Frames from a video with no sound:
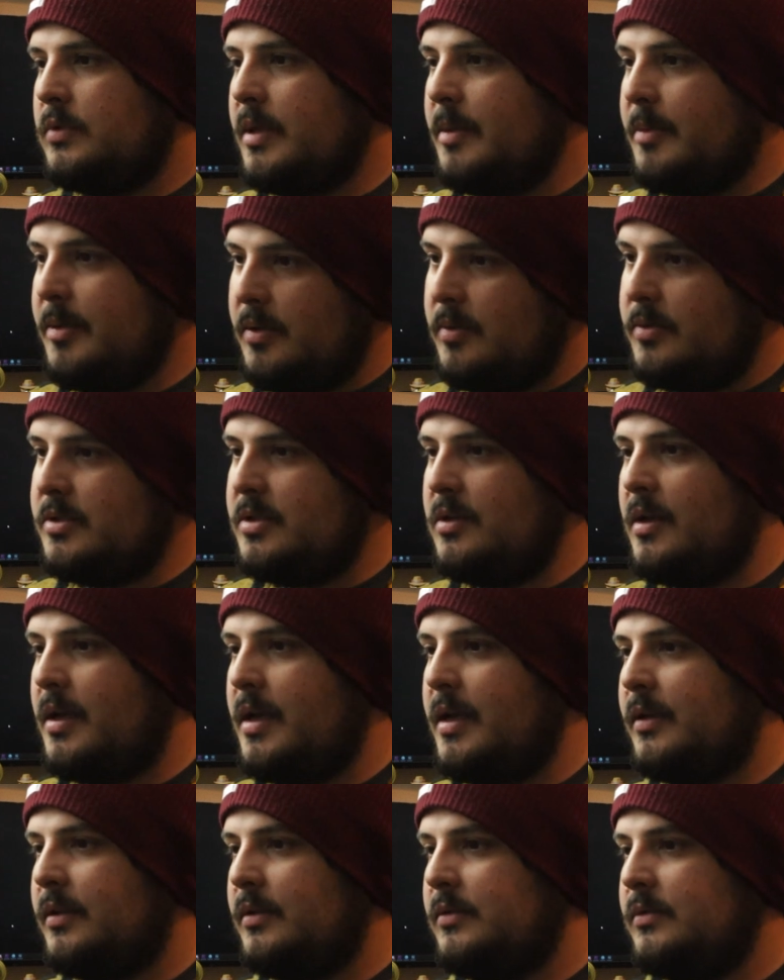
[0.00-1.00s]
Let me know what you
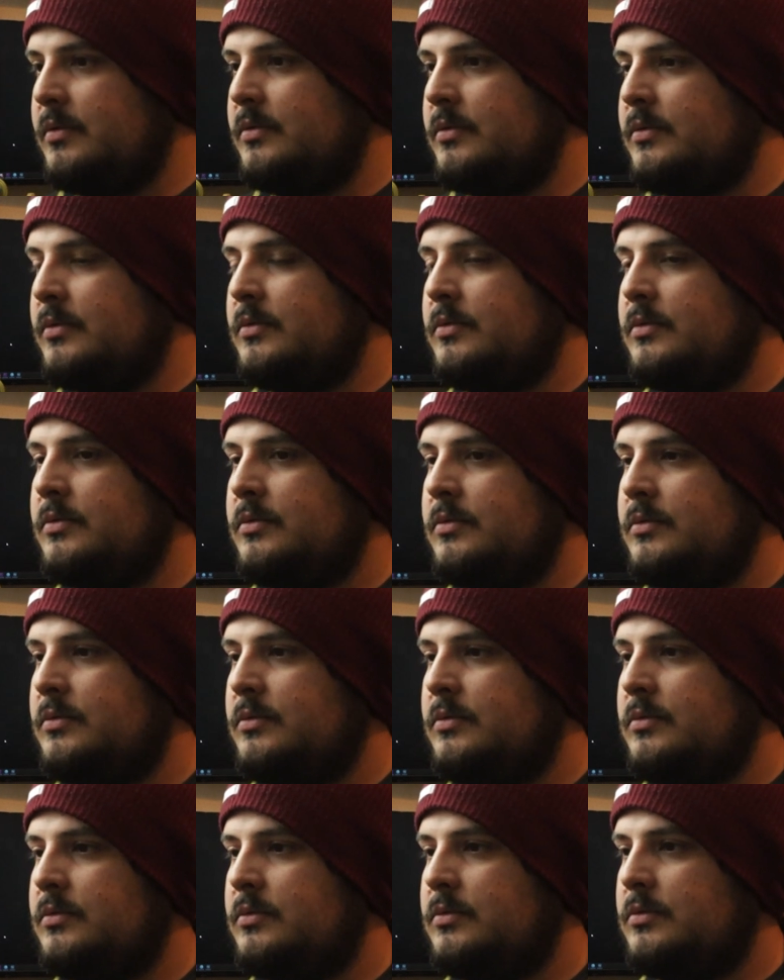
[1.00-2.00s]
like.
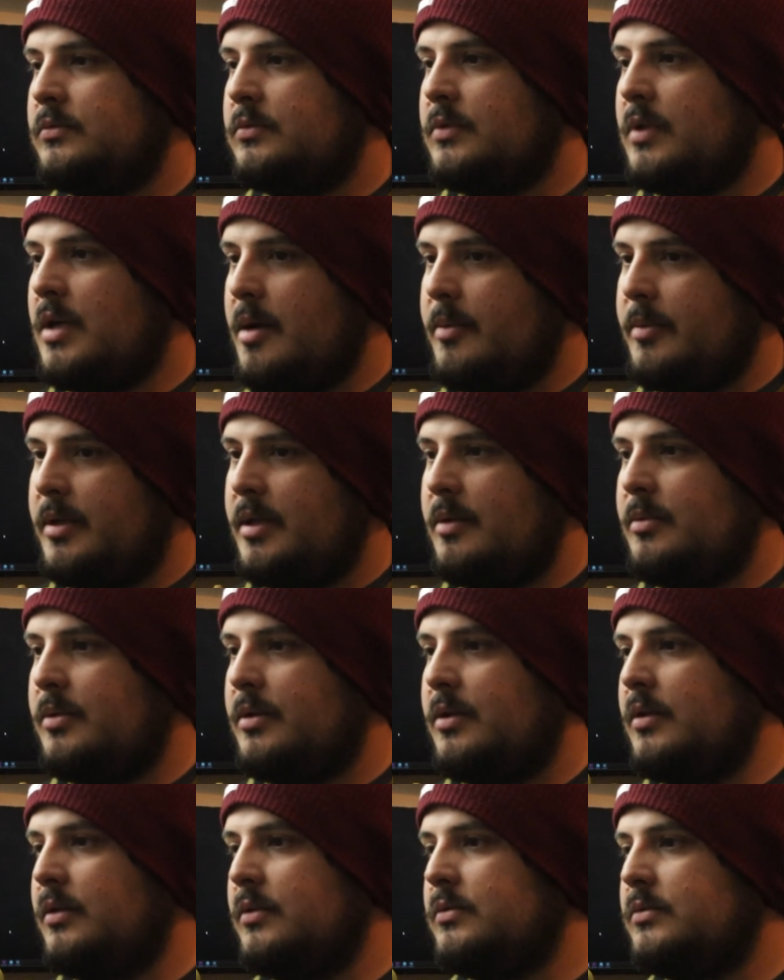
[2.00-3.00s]
Comment down
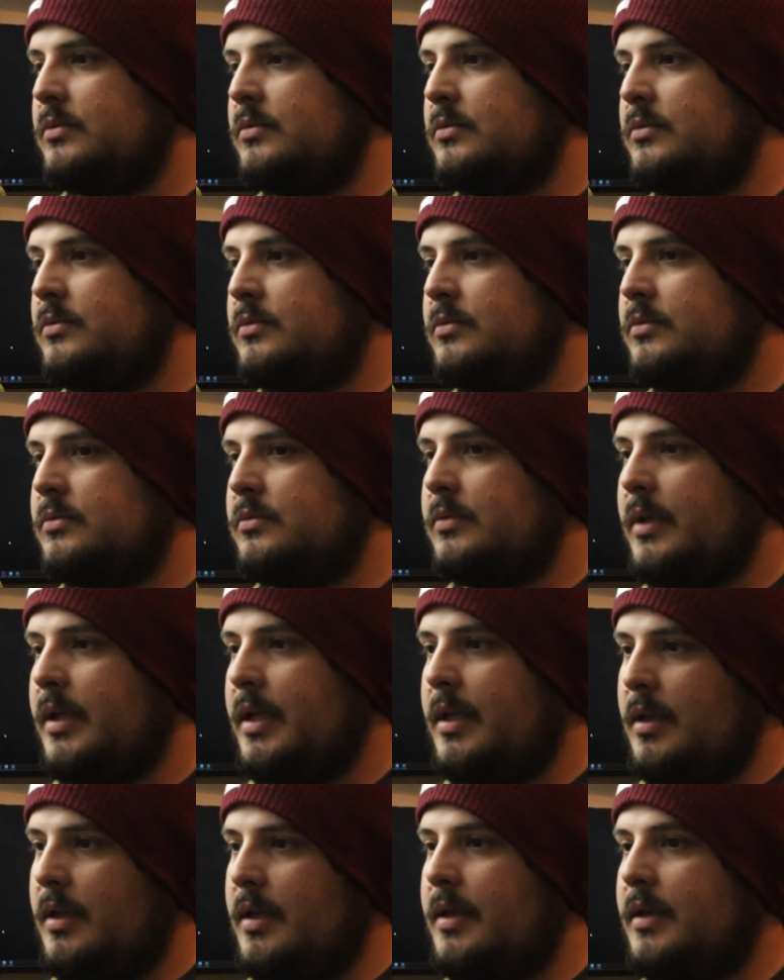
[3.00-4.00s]
below.
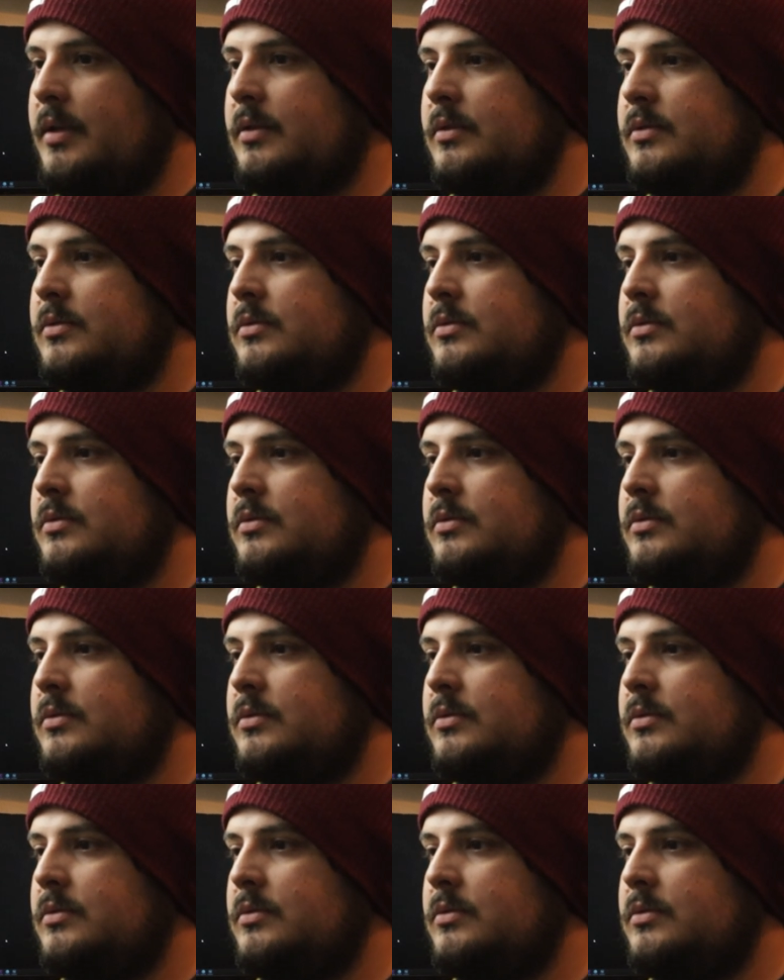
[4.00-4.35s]
Hit like.